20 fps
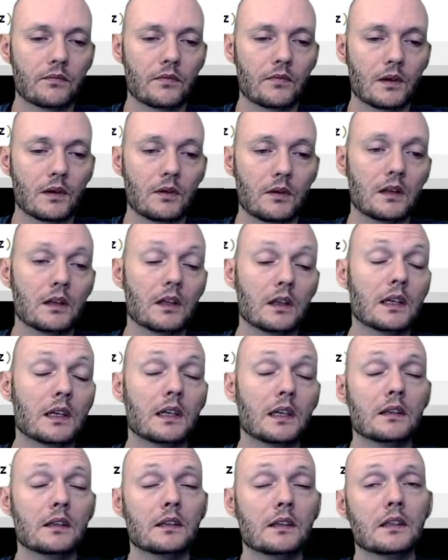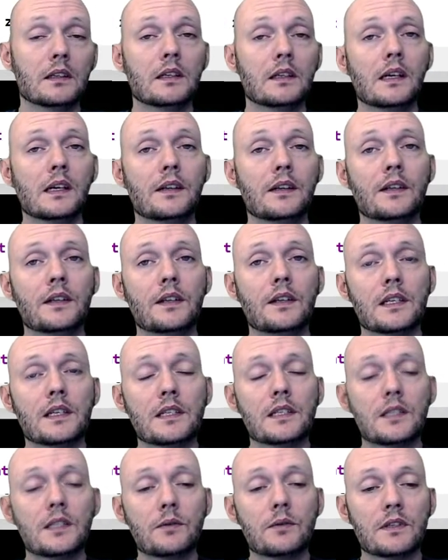the
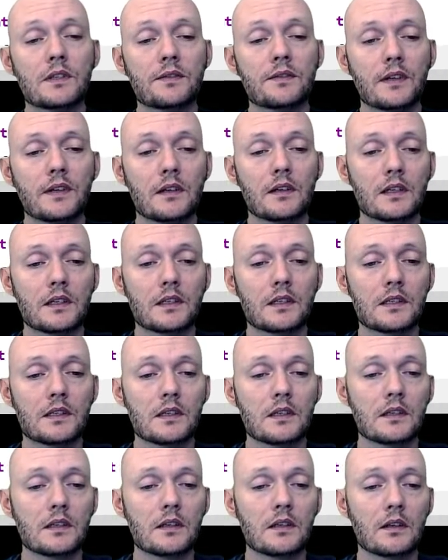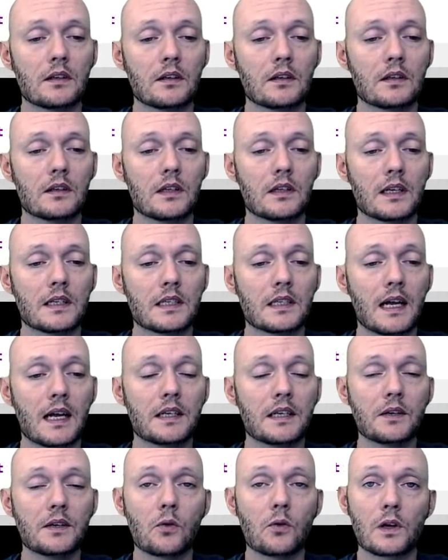distance to a sphere that's
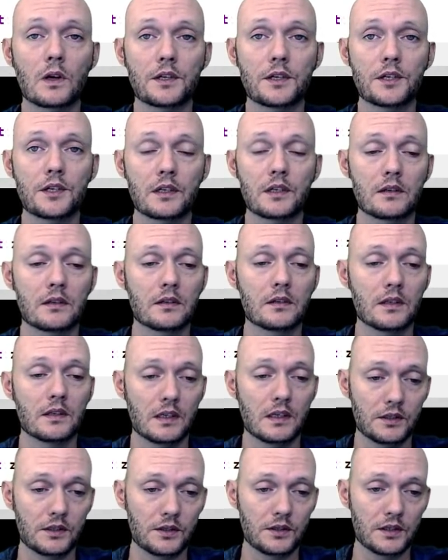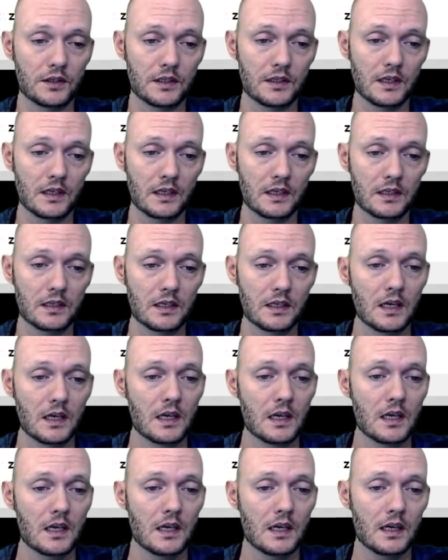at the origin is just this,
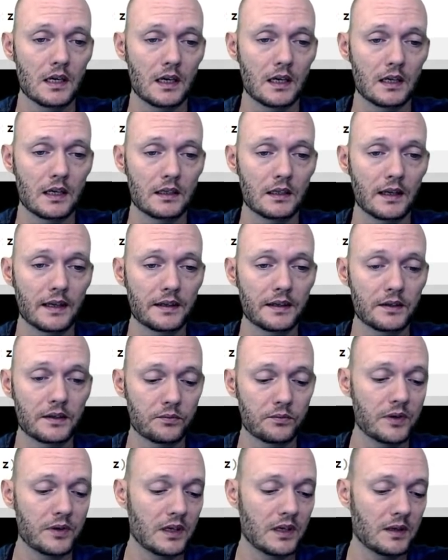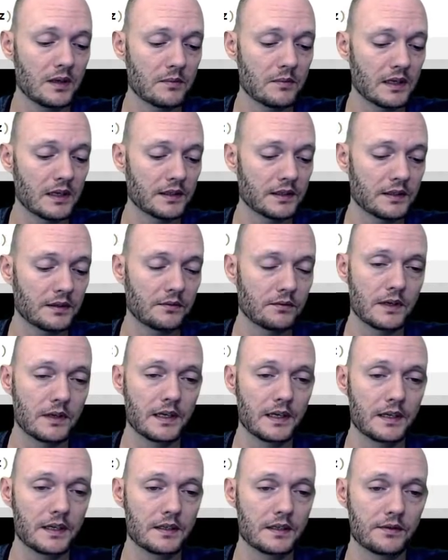the length of p minus the
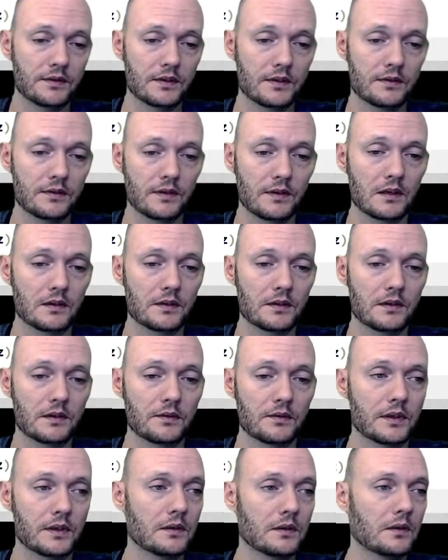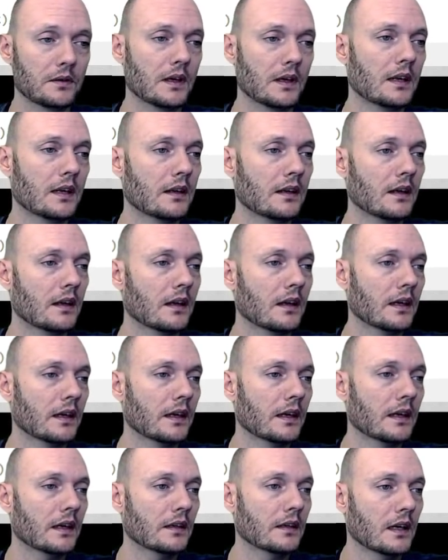radius of the sphere. So if I do that, then I
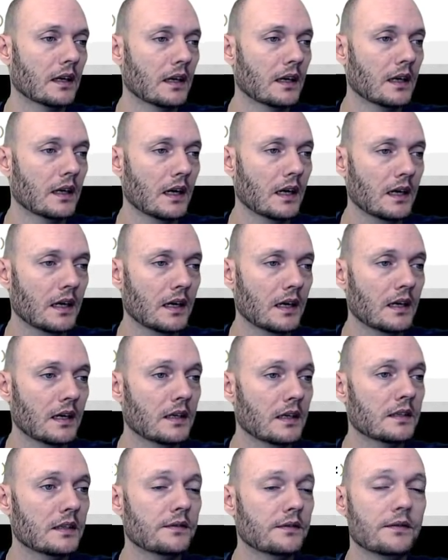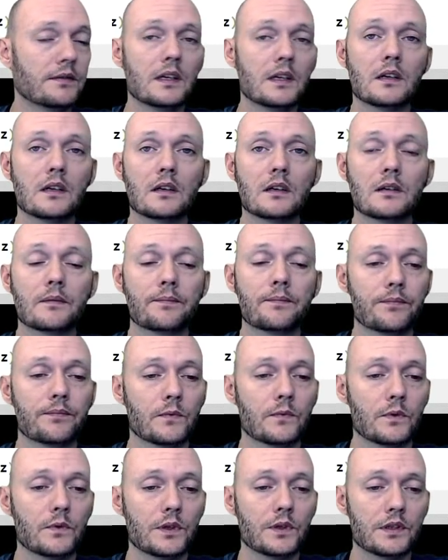get a sphere,
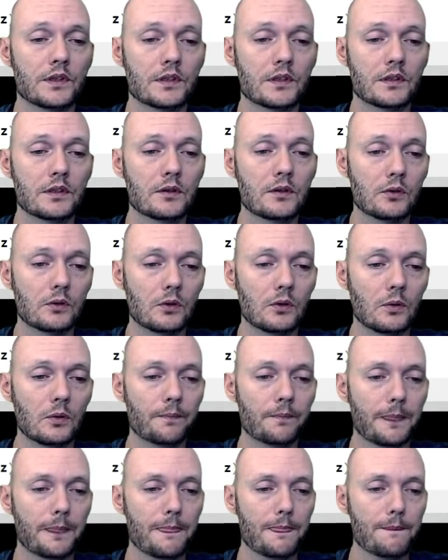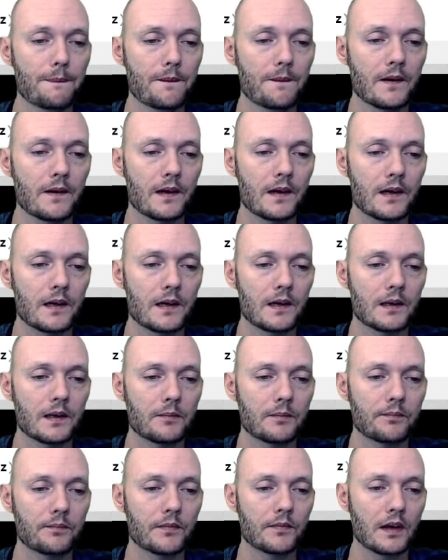which is cool.
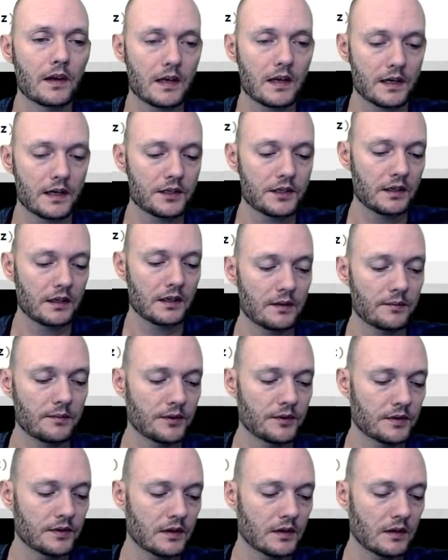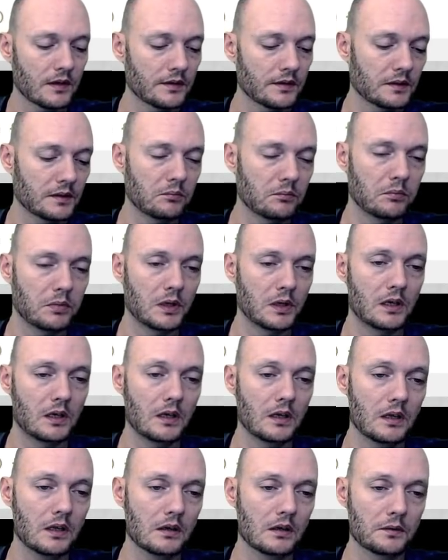And actually, me just call this
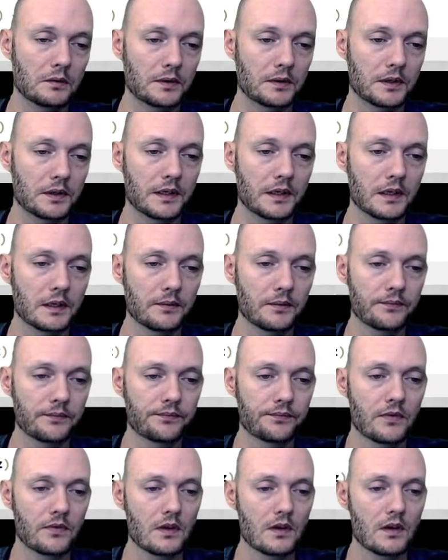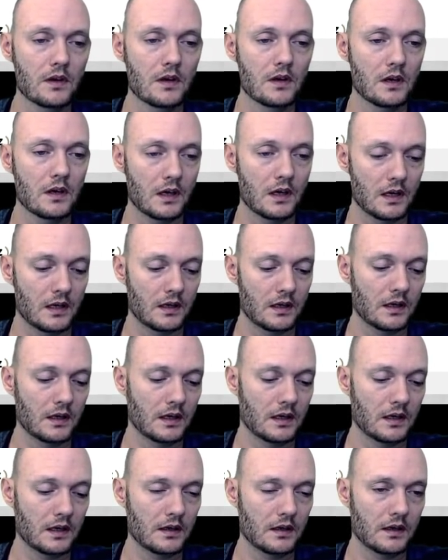ball over here, and
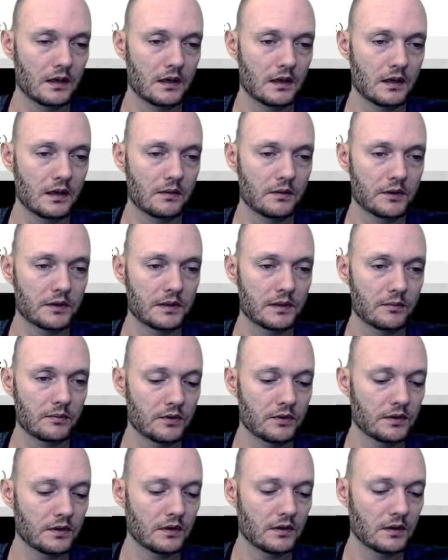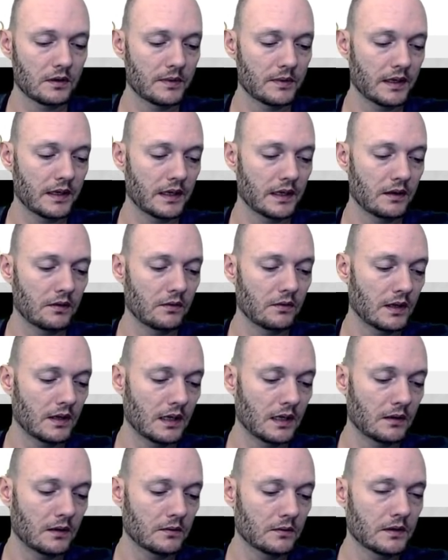then because I'm also going to make a
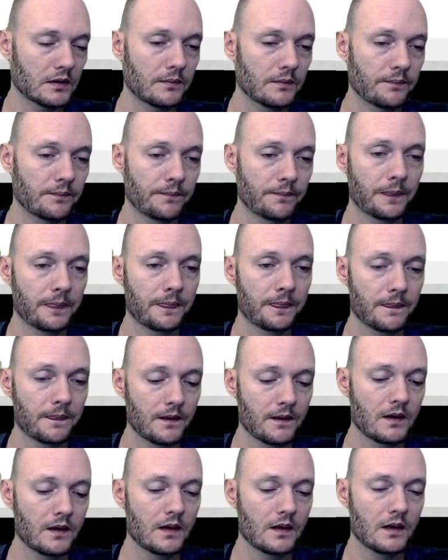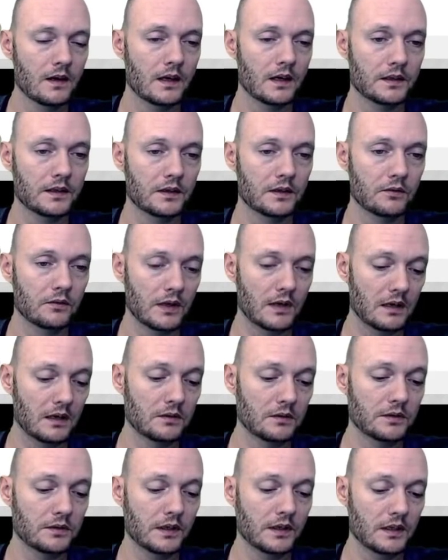ground, and the
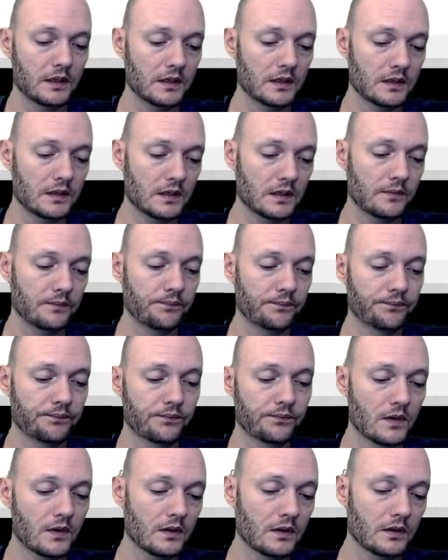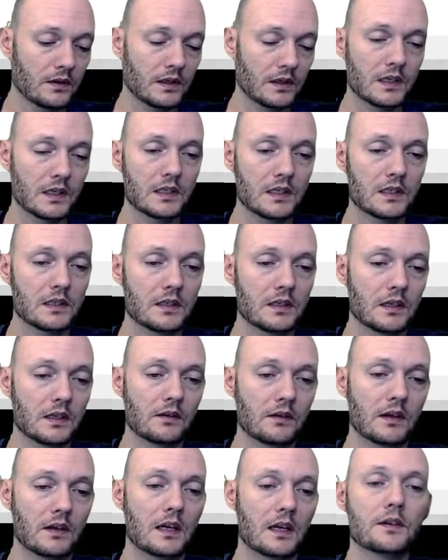ground is the distance to the
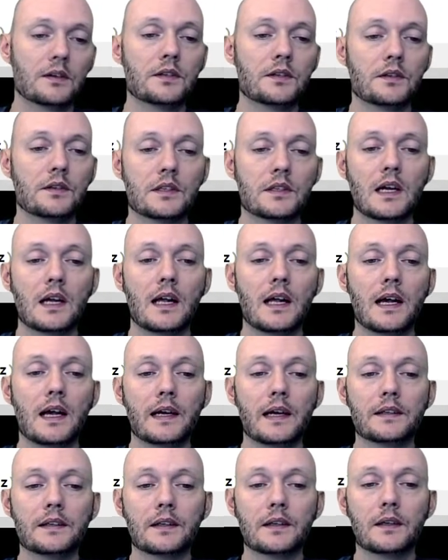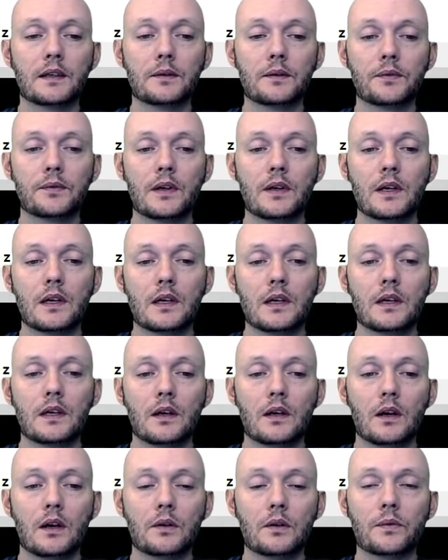ground is just the height of
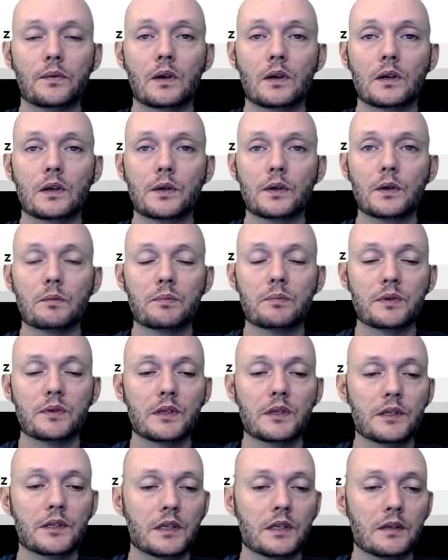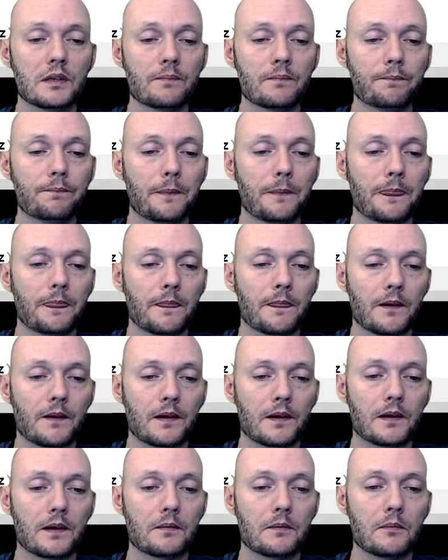our current position
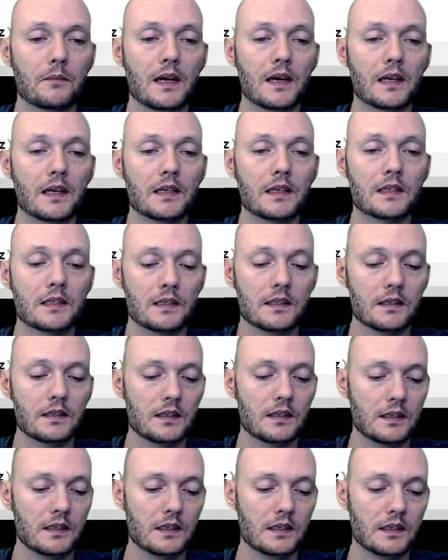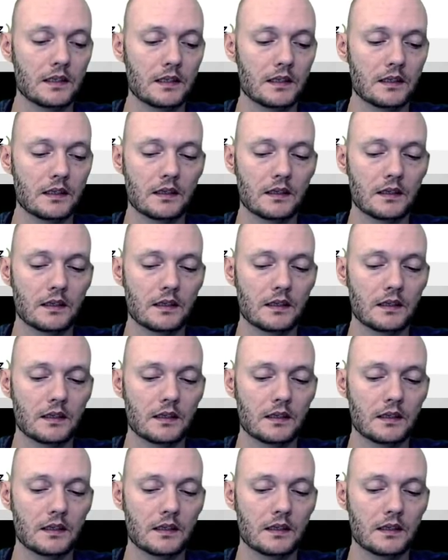minus the